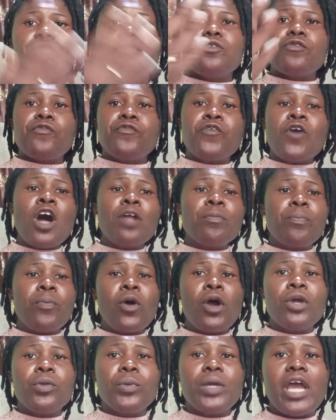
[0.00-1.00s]
The fourth
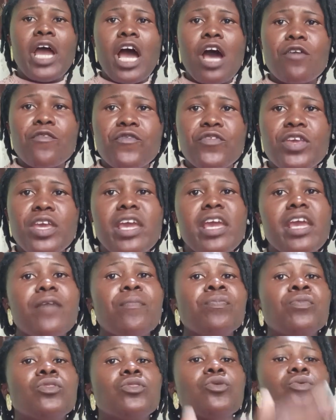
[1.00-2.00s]
point we have here,
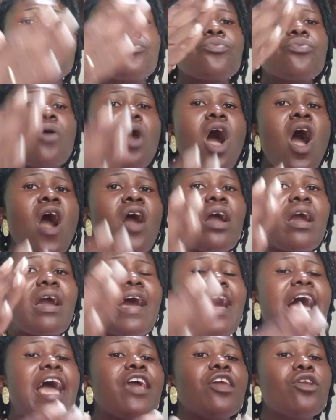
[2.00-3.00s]
the wrong
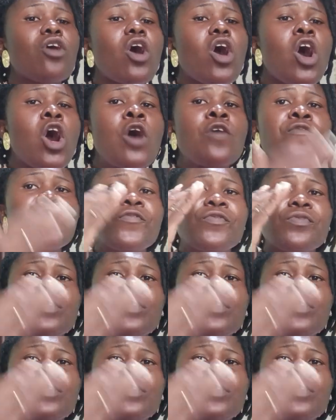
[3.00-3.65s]
kind of